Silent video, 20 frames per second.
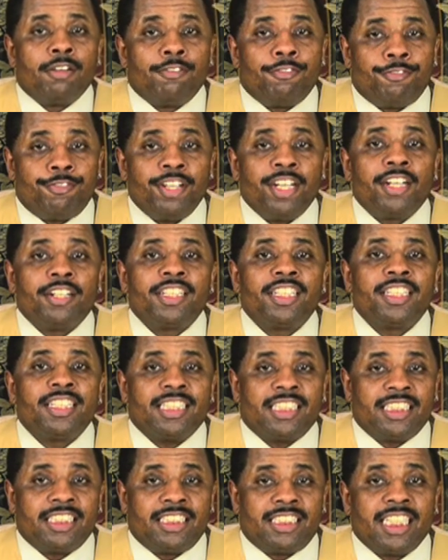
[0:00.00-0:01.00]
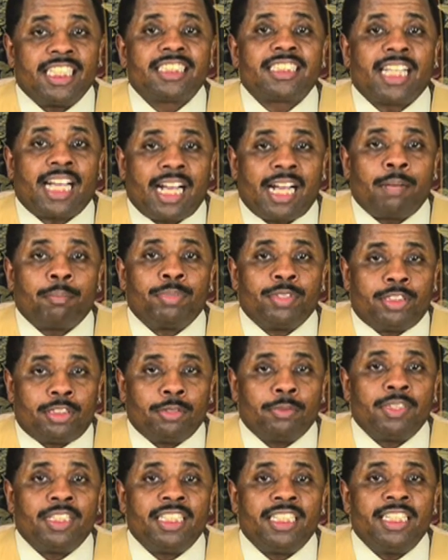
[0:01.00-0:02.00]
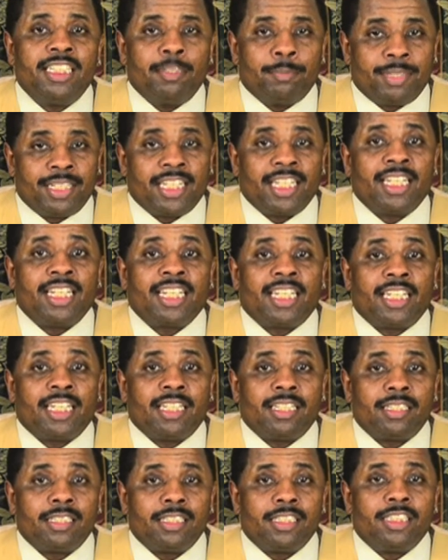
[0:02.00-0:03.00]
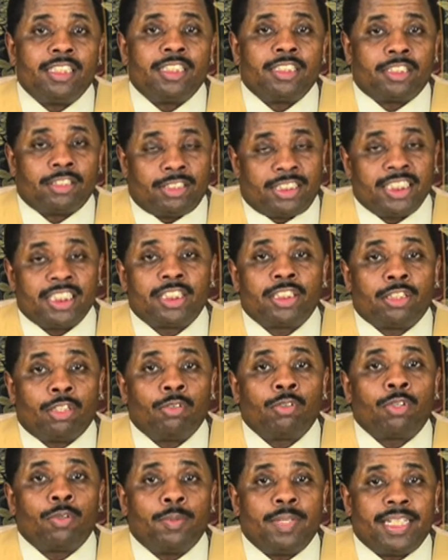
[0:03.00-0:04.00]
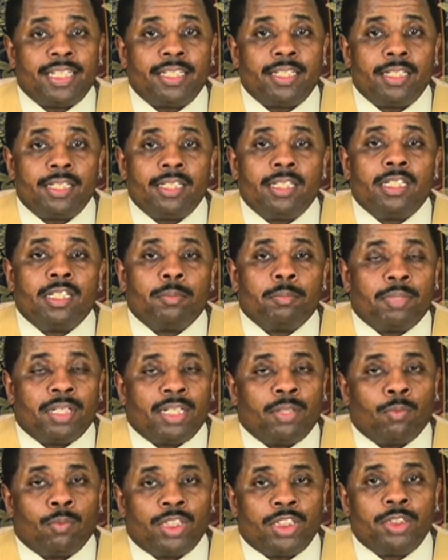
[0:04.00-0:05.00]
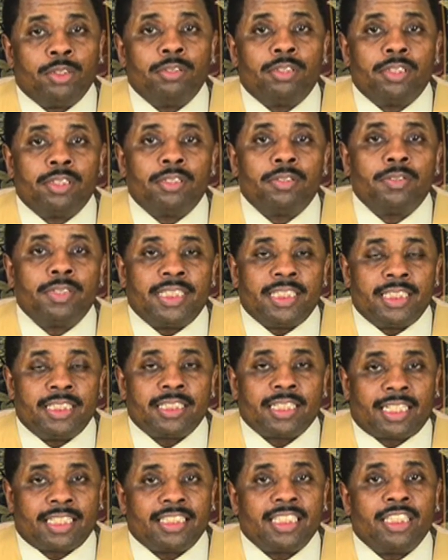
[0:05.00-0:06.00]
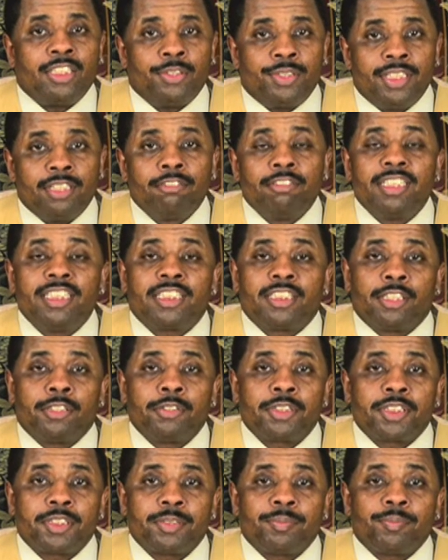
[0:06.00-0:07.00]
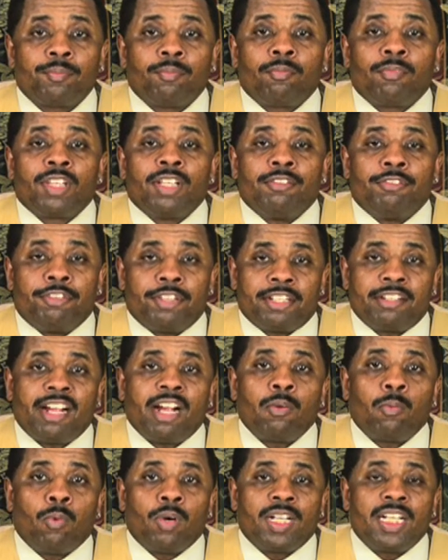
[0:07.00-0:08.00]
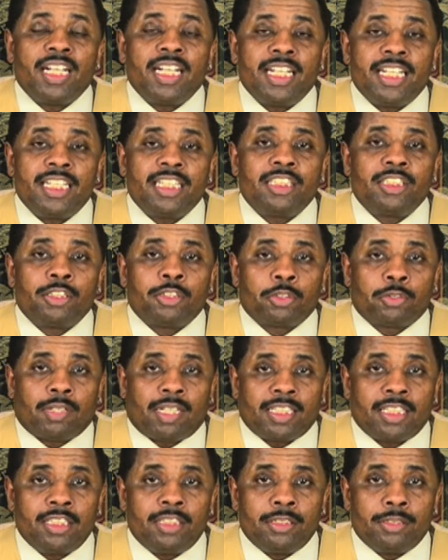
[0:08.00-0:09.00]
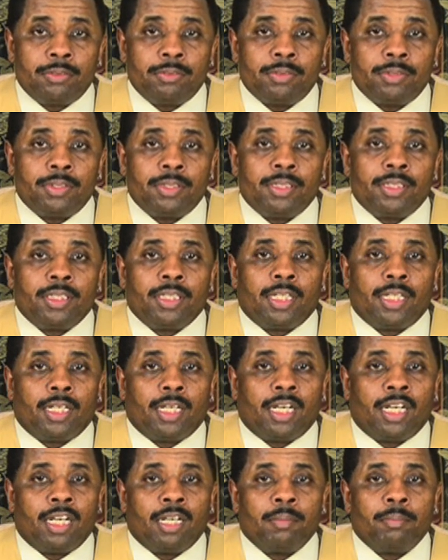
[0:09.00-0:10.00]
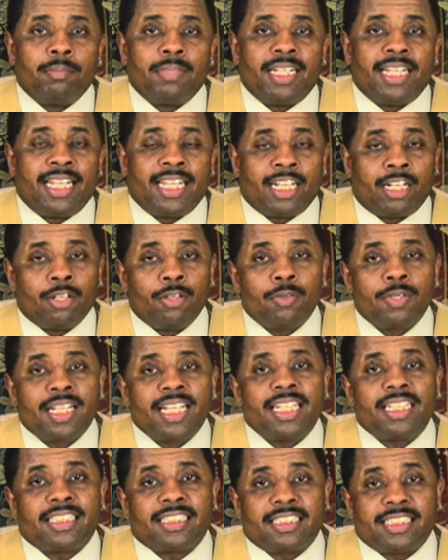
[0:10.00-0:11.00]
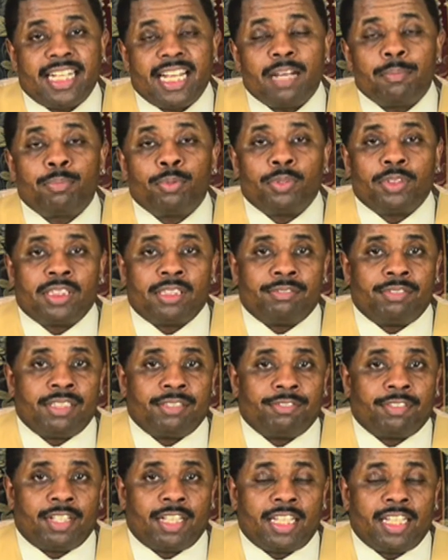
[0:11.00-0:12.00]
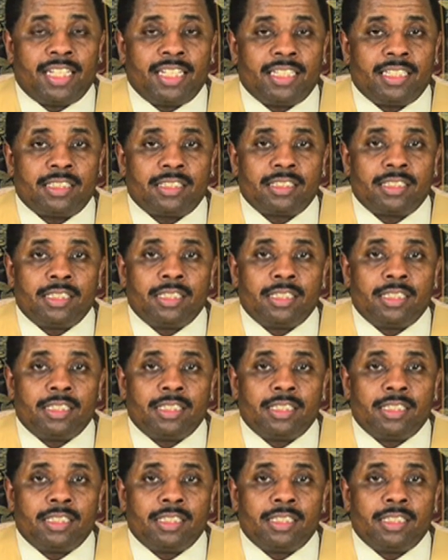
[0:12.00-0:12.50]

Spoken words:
Failure is just an opportunity to begin again. So just don't quit. But what you do is, like I said, do your research, figure out what it is you're trying to do, and go get samples of different things.